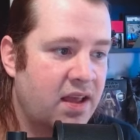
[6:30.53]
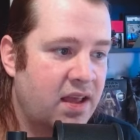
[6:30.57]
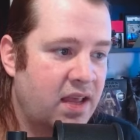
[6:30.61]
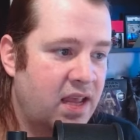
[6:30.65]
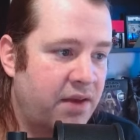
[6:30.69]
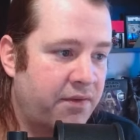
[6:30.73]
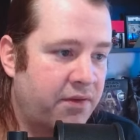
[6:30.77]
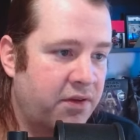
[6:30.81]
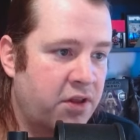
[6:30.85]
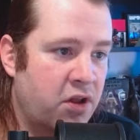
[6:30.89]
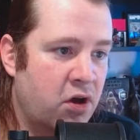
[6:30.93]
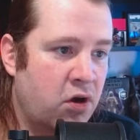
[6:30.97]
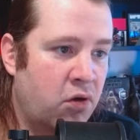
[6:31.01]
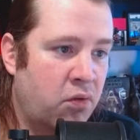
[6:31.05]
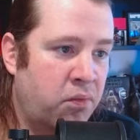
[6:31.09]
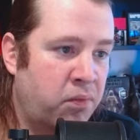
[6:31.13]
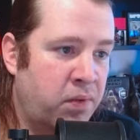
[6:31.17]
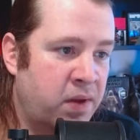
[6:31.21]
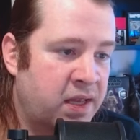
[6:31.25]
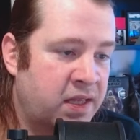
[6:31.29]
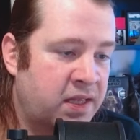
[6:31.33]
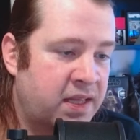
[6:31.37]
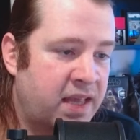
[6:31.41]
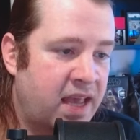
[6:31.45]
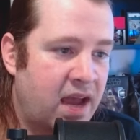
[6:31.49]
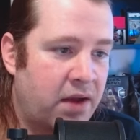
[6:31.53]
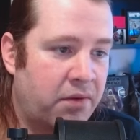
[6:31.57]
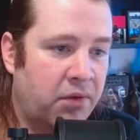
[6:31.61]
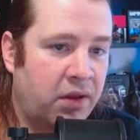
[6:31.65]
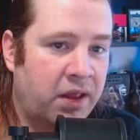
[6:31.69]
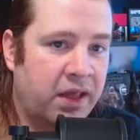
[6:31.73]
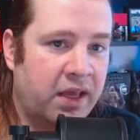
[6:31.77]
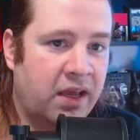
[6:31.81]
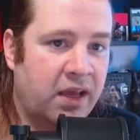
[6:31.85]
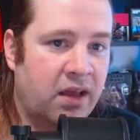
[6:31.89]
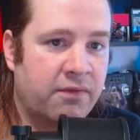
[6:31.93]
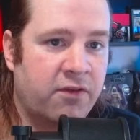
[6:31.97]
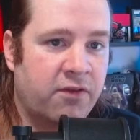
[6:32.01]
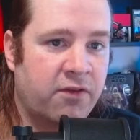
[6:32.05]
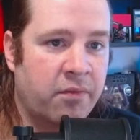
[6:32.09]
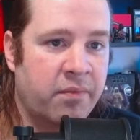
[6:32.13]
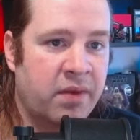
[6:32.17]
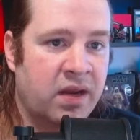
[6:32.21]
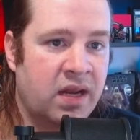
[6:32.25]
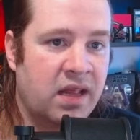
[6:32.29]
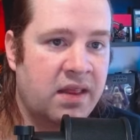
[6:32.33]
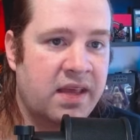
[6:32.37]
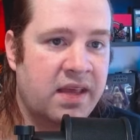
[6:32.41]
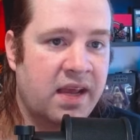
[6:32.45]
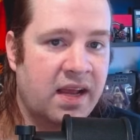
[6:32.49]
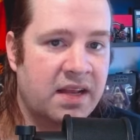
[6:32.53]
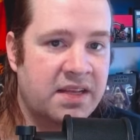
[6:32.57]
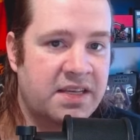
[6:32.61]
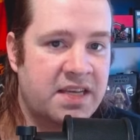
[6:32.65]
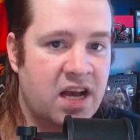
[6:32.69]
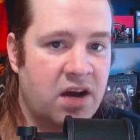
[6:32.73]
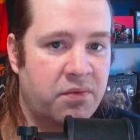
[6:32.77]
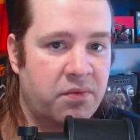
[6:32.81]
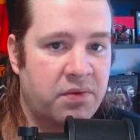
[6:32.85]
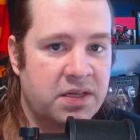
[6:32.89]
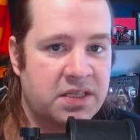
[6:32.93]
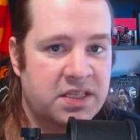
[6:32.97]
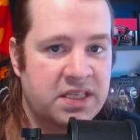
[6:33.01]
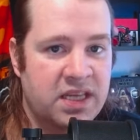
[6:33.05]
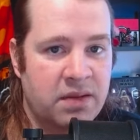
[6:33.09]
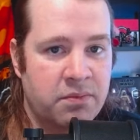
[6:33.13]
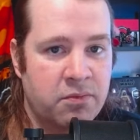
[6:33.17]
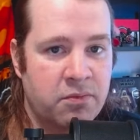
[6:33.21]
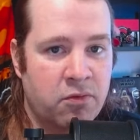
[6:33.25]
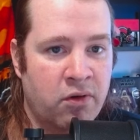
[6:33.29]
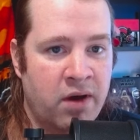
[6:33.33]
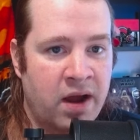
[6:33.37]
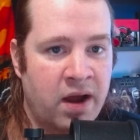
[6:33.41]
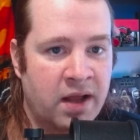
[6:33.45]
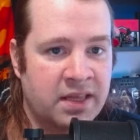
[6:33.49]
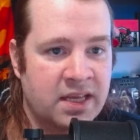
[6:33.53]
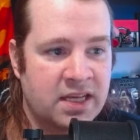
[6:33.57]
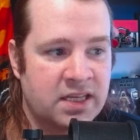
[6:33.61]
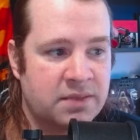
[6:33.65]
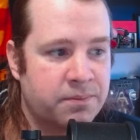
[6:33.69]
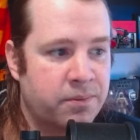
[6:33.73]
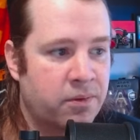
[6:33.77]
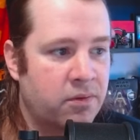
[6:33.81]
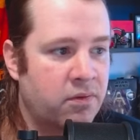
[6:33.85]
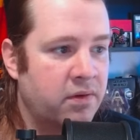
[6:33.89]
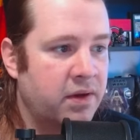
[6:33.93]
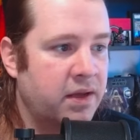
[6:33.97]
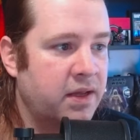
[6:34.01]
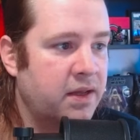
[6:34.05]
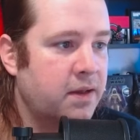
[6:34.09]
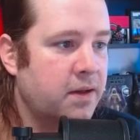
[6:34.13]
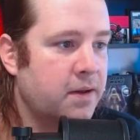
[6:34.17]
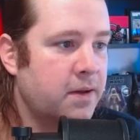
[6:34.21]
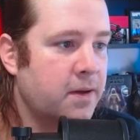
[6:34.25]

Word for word: even though we can't really confirm anything until we see more at this point.